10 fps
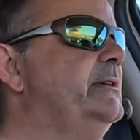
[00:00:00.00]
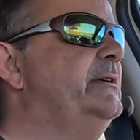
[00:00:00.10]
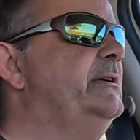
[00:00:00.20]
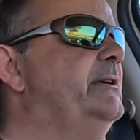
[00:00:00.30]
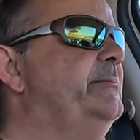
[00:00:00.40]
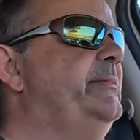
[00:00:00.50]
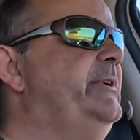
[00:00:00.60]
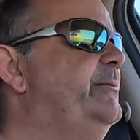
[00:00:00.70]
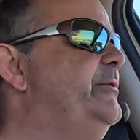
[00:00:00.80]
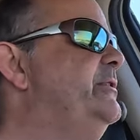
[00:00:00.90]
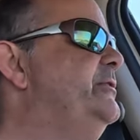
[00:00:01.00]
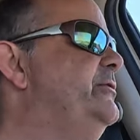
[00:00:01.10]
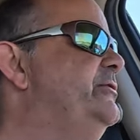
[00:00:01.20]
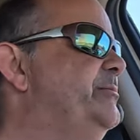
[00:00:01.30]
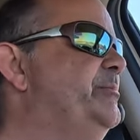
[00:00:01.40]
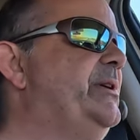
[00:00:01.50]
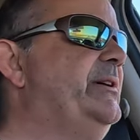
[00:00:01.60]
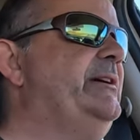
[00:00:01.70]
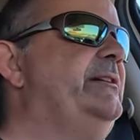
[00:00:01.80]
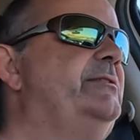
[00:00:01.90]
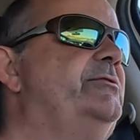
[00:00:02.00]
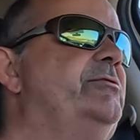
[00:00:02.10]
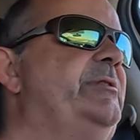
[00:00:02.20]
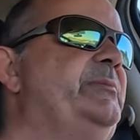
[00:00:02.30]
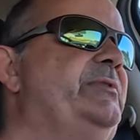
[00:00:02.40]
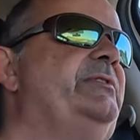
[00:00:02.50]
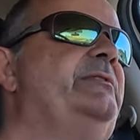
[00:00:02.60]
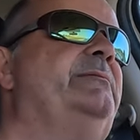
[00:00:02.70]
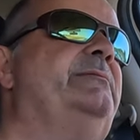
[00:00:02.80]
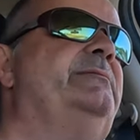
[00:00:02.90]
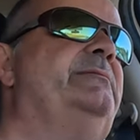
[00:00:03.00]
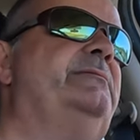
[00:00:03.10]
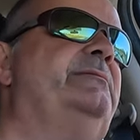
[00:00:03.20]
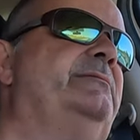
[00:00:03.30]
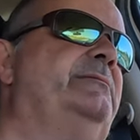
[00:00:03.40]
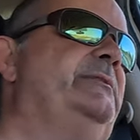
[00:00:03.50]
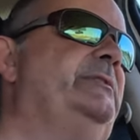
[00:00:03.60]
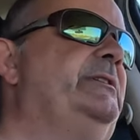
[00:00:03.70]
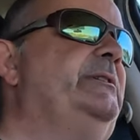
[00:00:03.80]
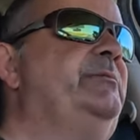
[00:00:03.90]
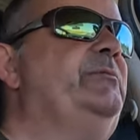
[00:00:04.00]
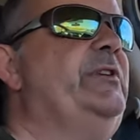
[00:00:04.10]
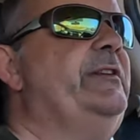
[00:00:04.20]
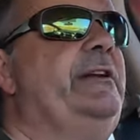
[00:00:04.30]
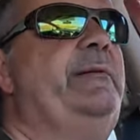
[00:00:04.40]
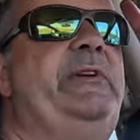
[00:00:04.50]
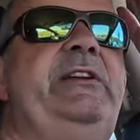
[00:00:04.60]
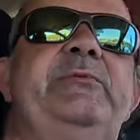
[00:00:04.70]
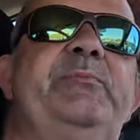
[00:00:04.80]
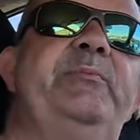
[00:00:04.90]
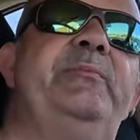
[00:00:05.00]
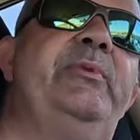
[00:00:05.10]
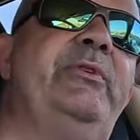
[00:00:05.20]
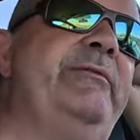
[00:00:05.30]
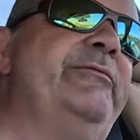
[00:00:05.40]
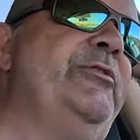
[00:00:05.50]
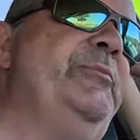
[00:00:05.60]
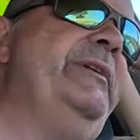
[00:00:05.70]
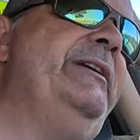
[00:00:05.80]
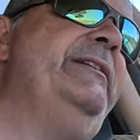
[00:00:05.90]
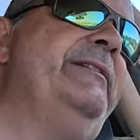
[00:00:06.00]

Um, yeah, I want to do some bike trips. Um, whether that means putting Ruby in